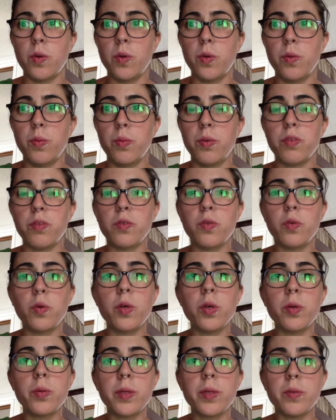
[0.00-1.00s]

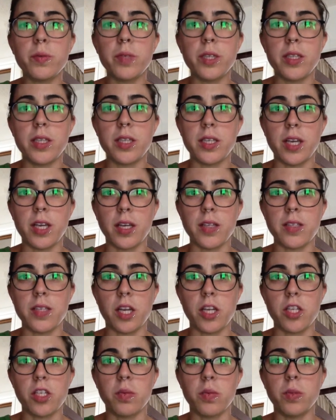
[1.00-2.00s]
Before we read the next
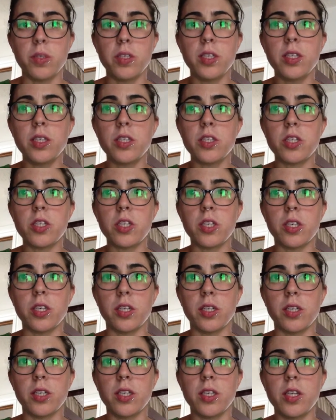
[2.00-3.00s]
section, we're going to turn